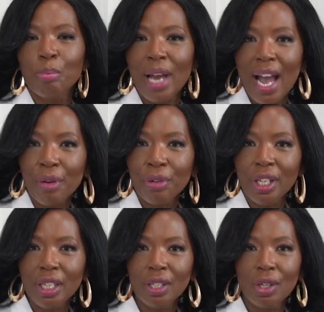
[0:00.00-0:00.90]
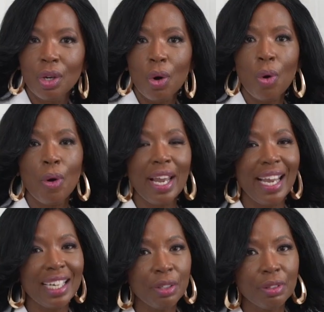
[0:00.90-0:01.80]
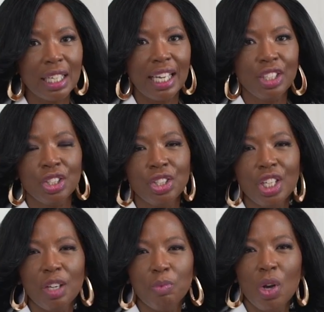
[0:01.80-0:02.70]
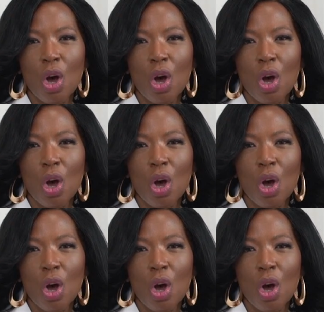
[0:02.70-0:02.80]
married or in a relationship,